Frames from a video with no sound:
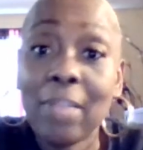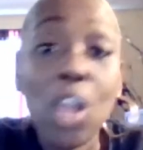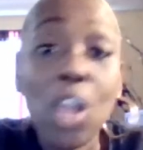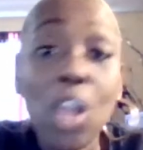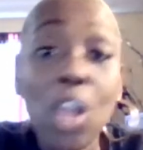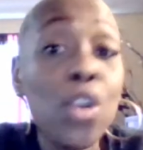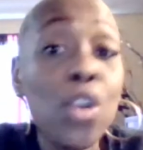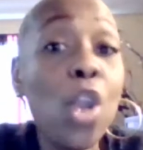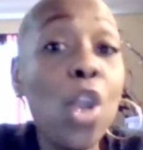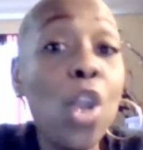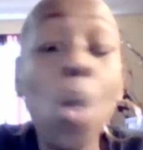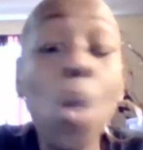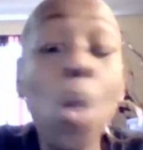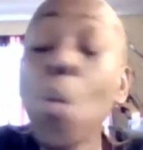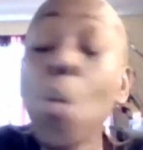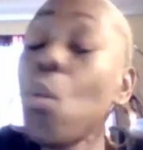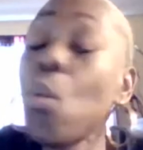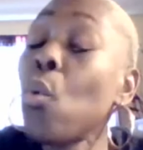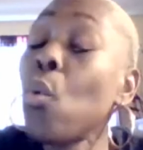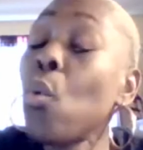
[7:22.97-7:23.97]

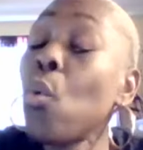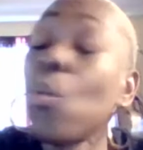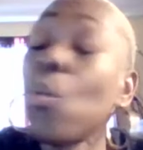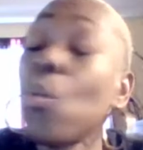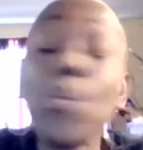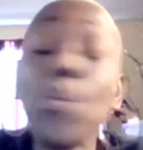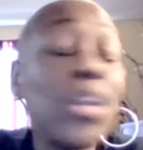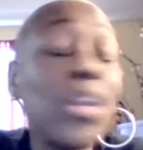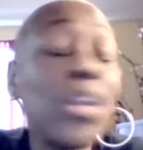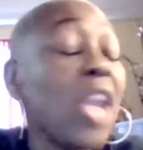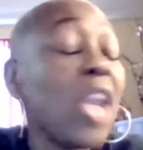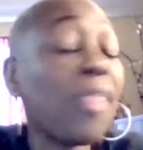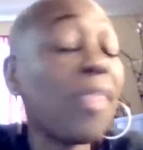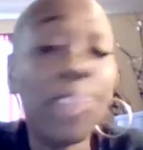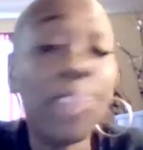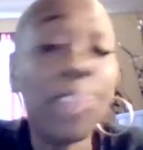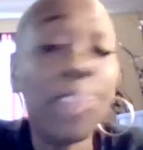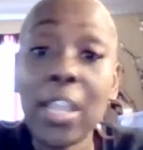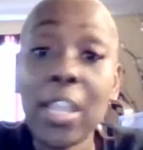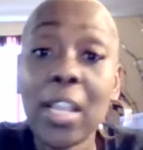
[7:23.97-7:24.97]
No,
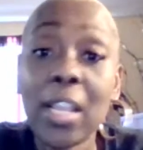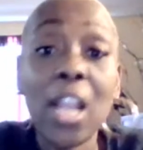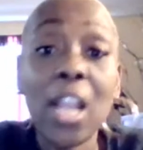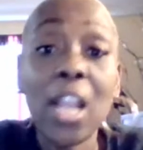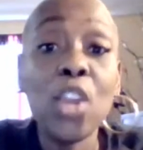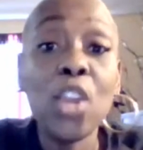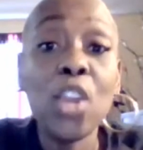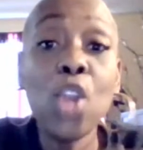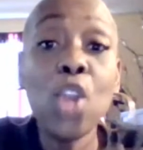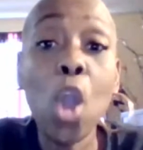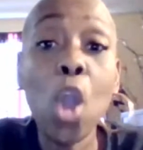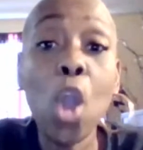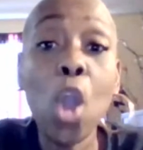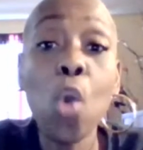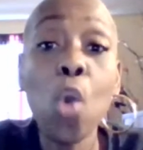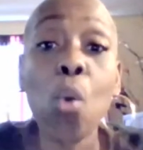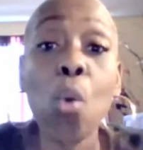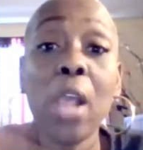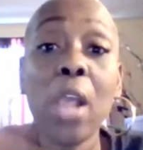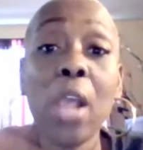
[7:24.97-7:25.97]
nothing.
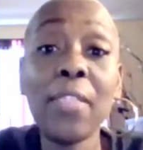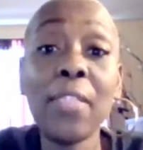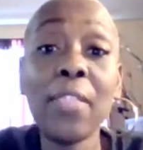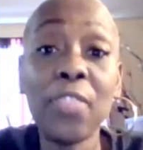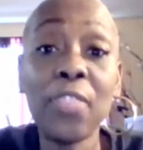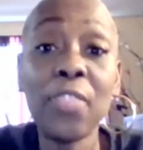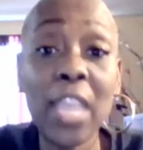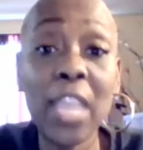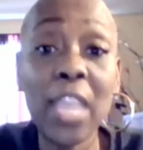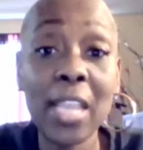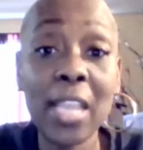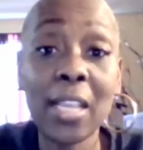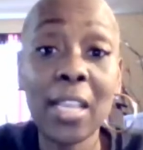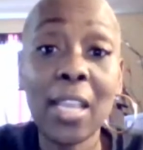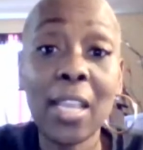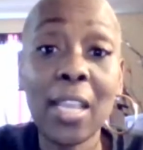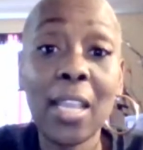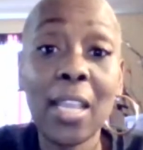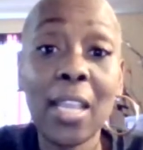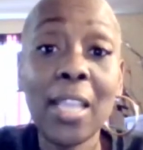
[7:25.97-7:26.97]
No thing.
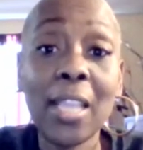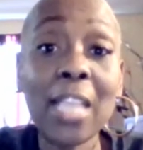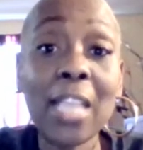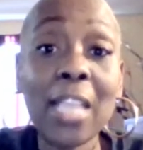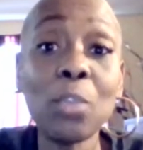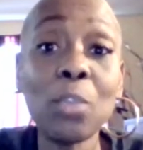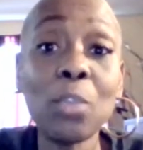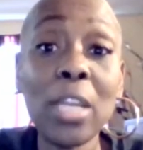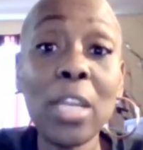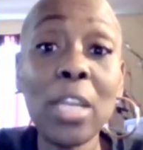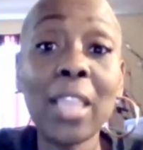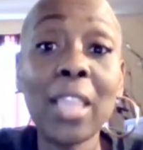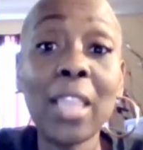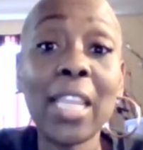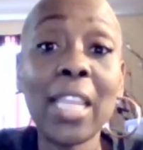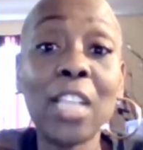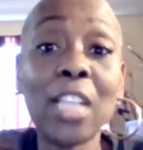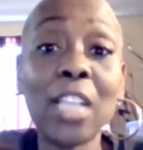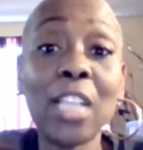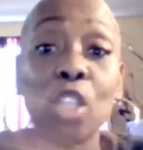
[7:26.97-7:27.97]
That's what nothing
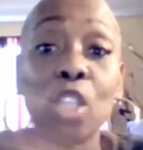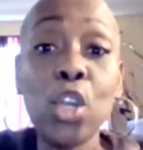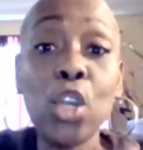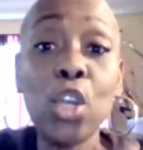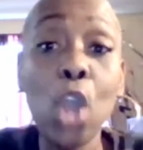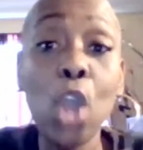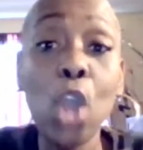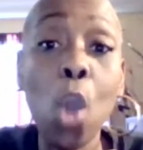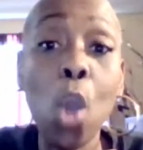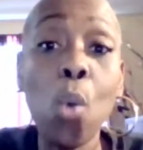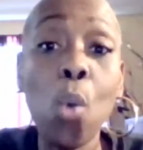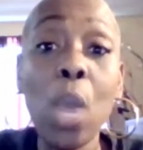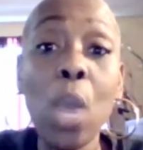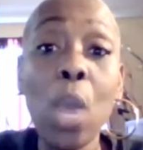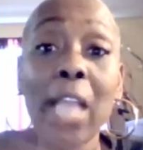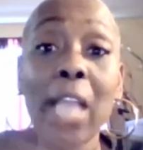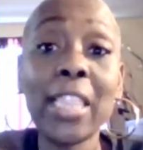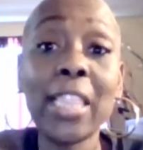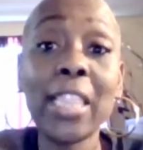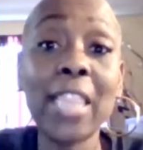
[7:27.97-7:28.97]
is. No
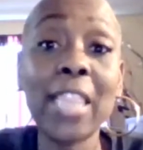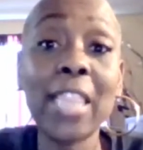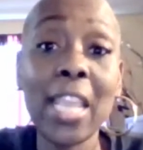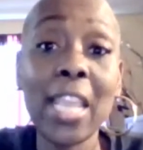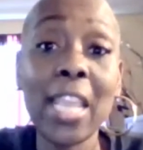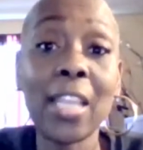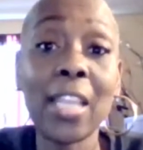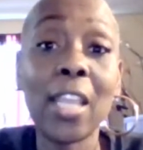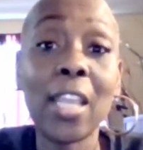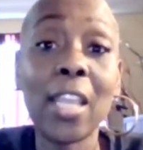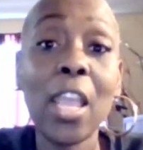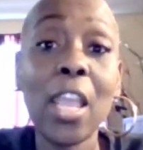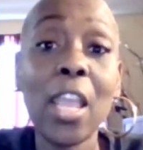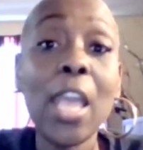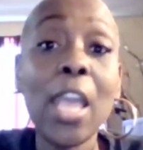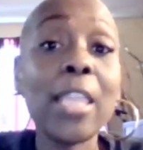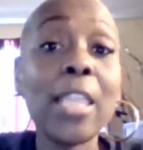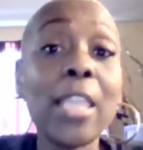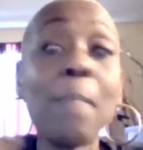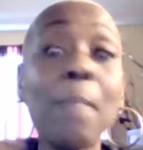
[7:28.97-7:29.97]
thing.
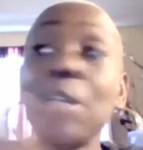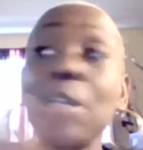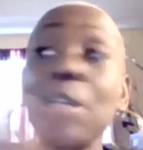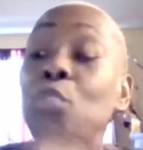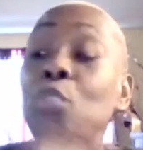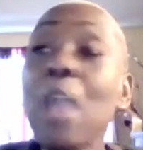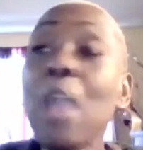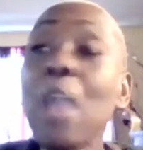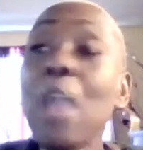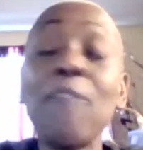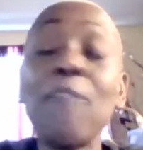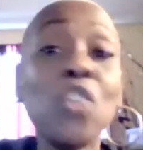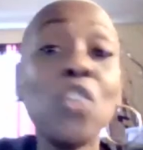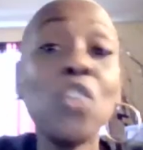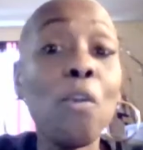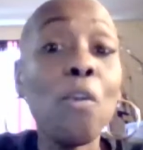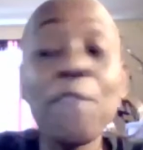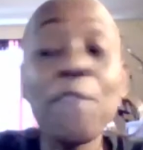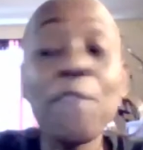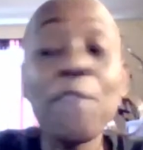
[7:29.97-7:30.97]
That means you have no
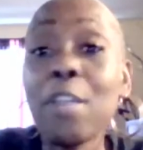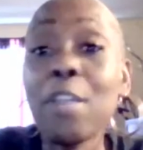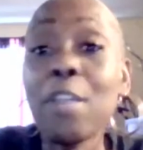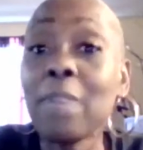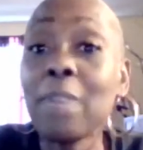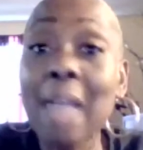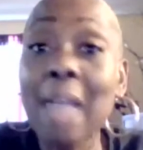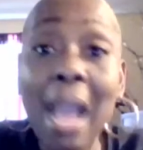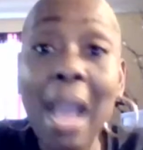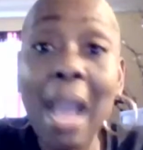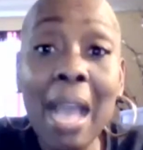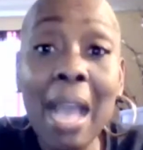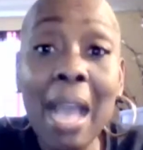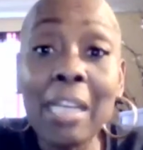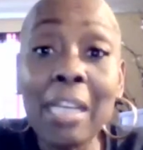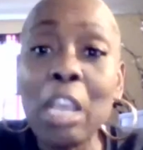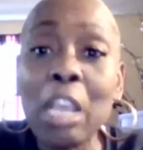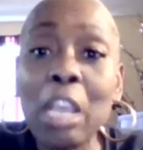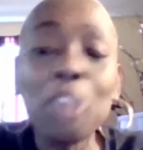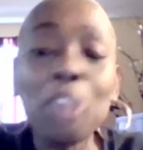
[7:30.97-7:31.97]
fear of God.
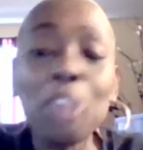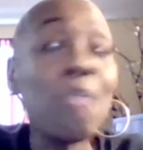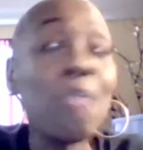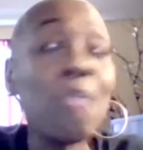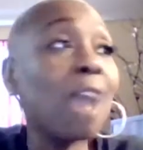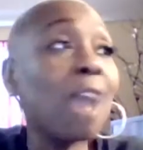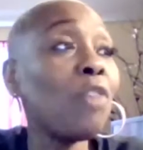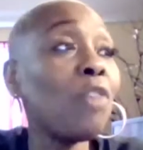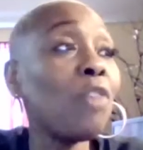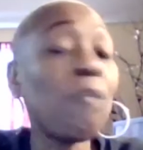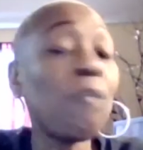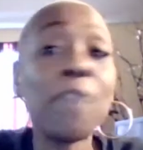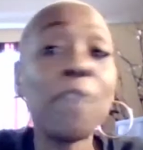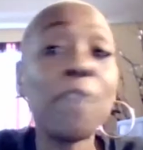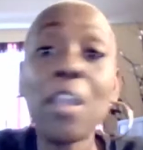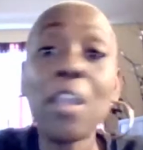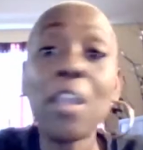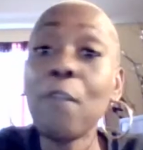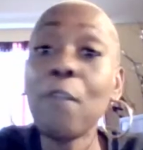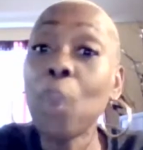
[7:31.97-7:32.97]
You have no fear
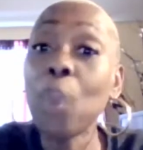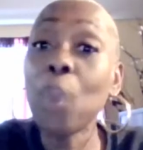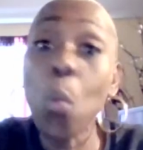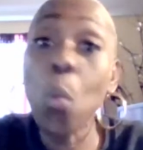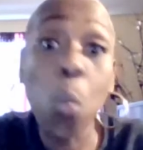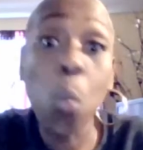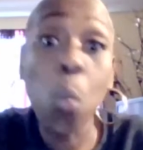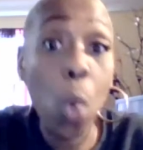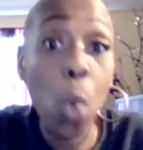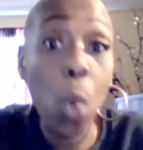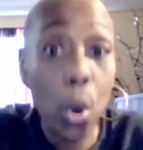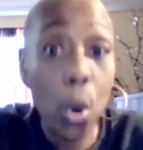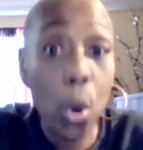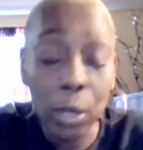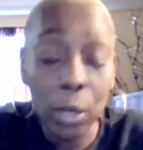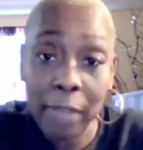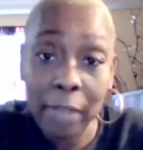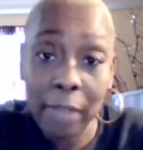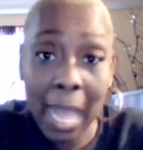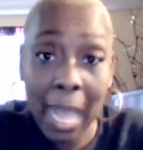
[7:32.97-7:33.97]
of the word
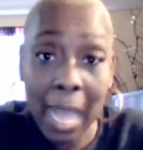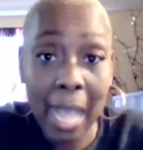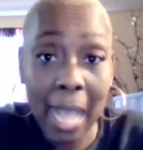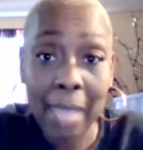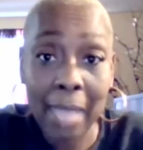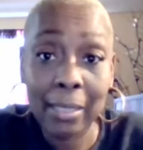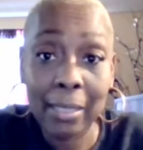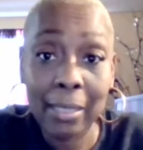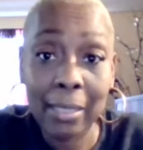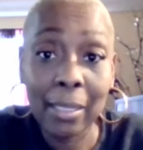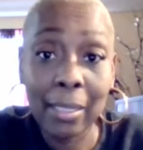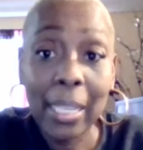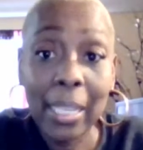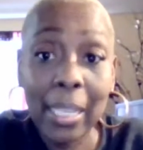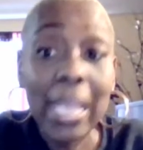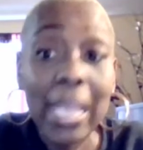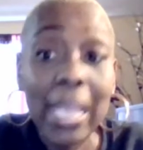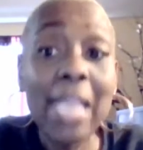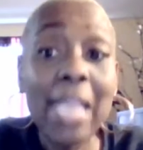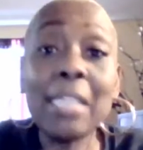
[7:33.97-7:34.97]
of God.
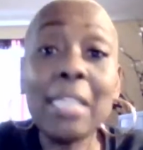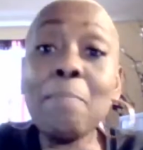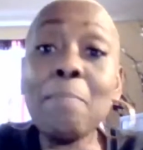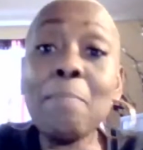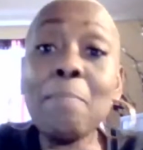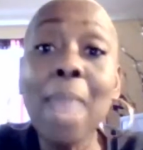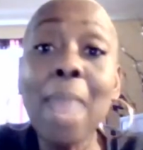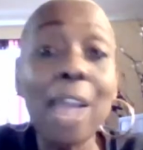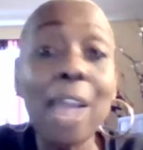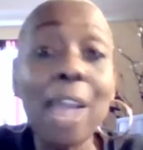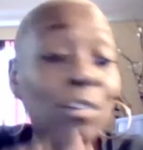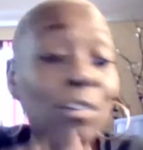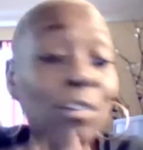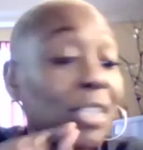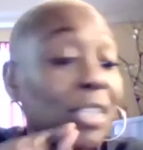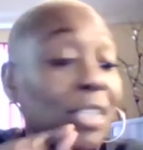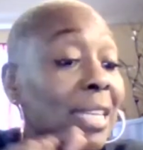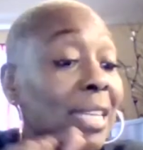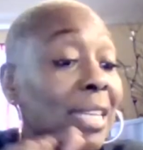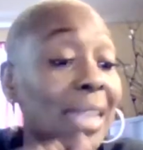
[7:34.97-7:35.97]
It matters
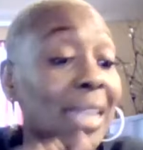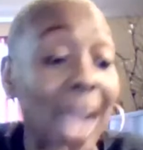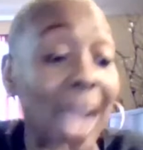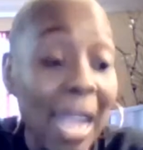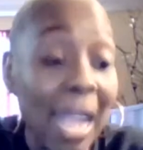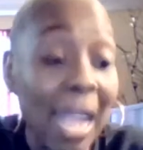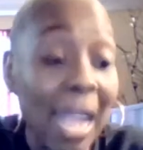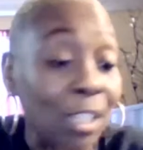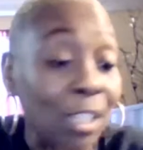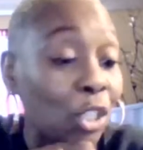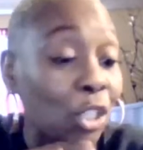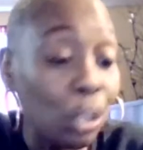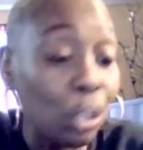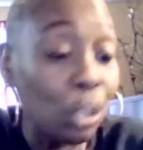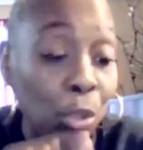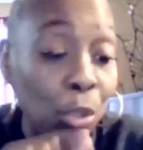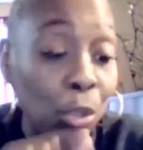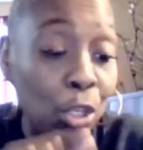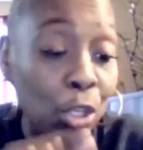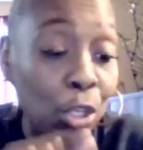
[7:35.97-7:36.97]
not to
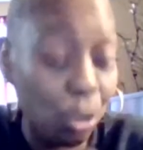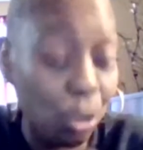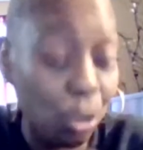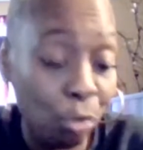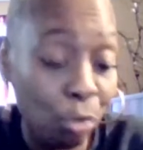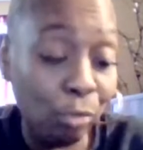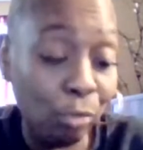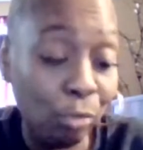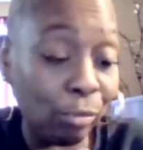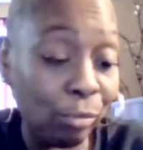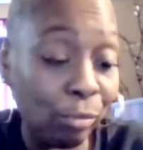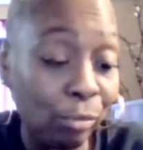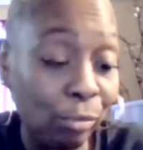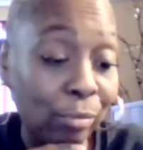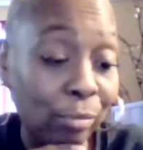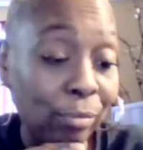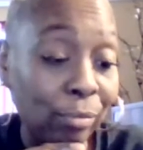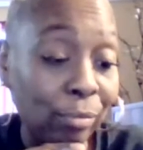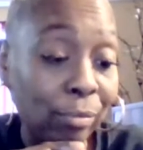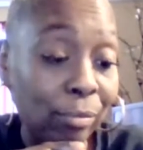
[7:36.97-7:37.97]
you.
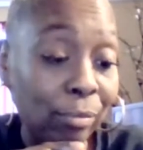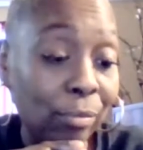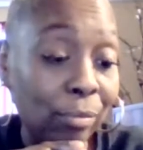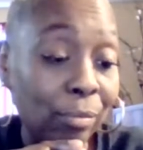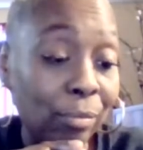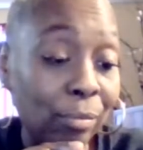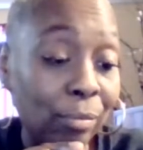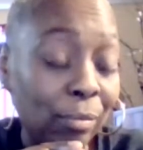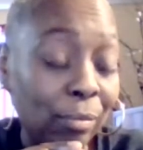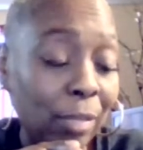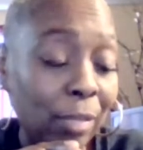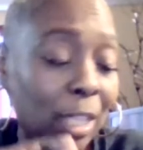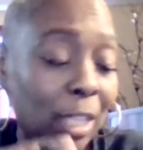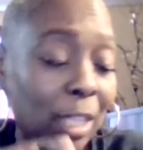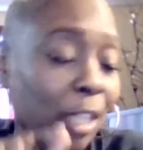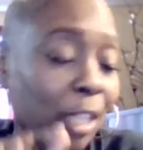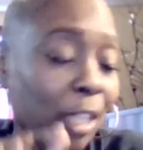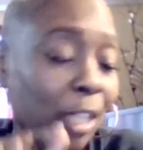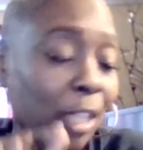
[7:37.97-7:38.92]
The